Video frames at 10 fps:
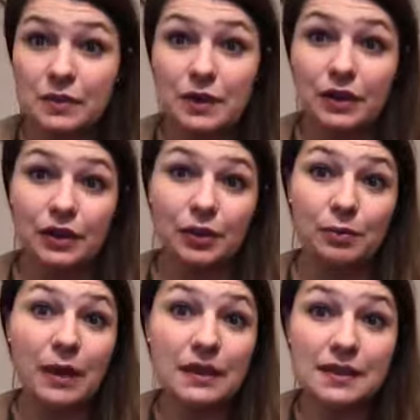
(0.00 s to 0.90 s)
whether you're
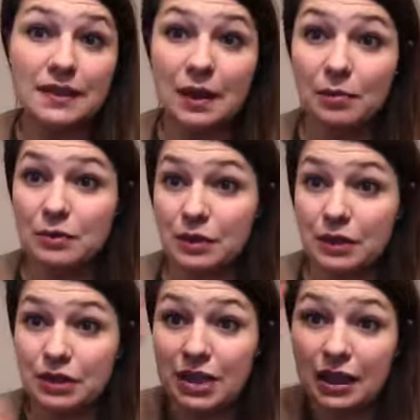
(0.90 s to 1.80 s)
painting them,
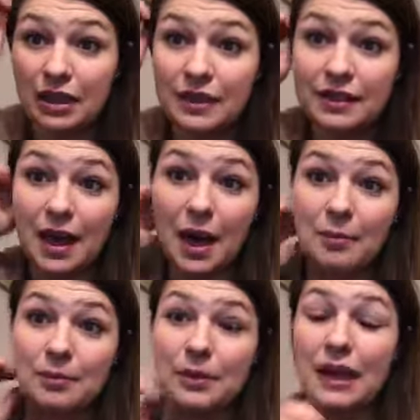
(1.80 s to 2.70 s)
doing gel on
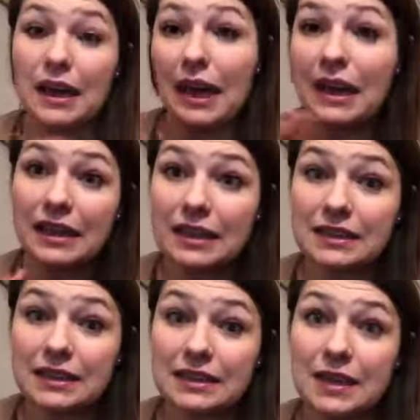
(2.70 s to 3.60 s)
them, getting anything
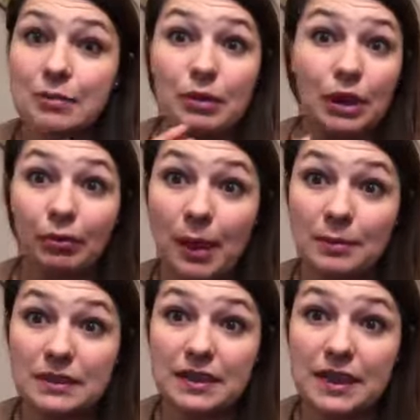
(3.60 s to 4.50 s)
done to them, putting
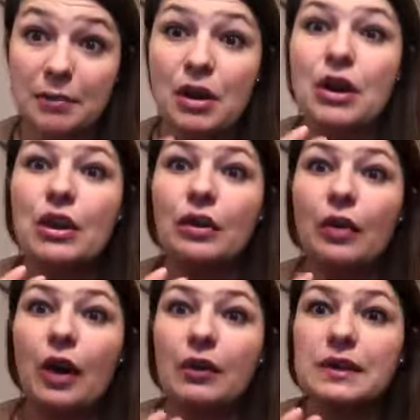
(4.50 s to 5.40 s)
wraps on them, you
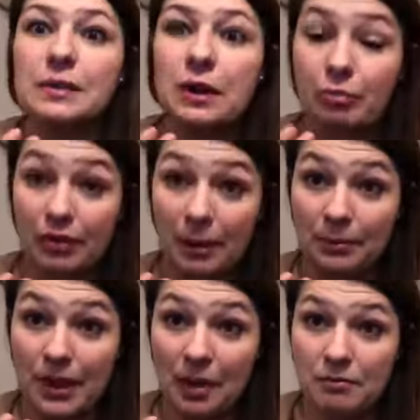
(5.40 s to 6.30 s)
always want to
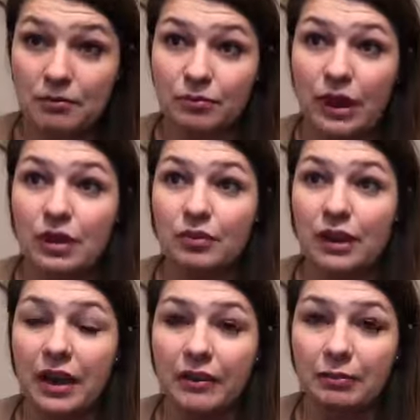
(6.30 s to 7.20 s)
prep them, right? You want
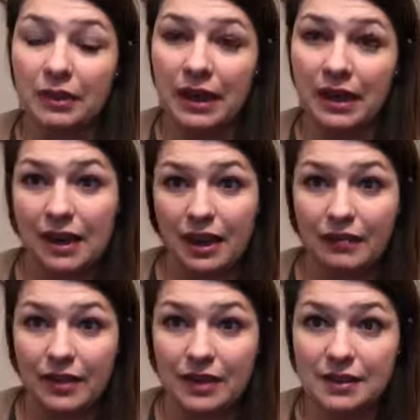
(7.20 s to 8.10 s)
to have a blank
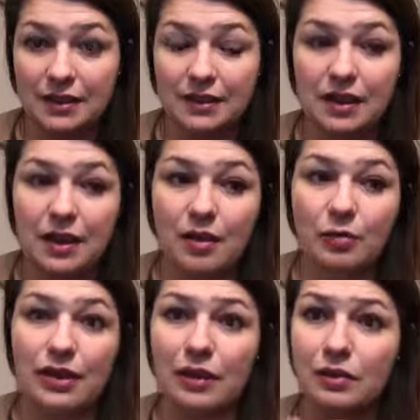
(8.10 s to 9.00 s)
canvas
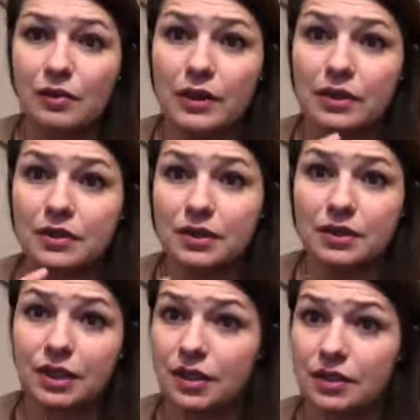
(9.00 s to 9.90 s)
without oils or
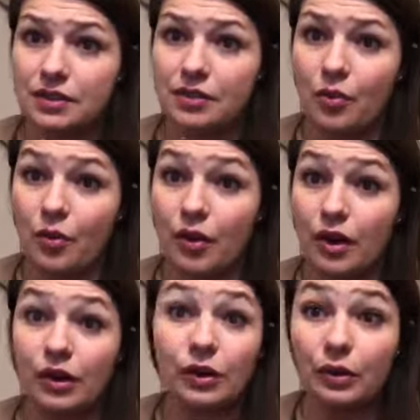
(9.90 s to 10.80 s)
dirt
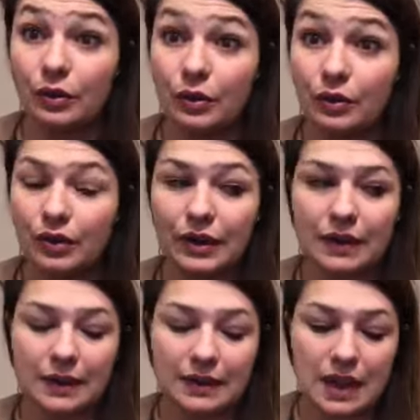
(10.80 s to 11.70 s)
or cuticle or
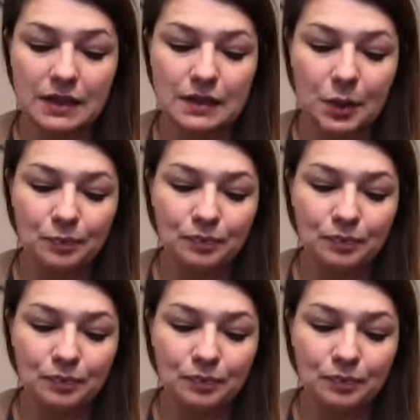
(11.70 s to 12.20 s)
anything like that. So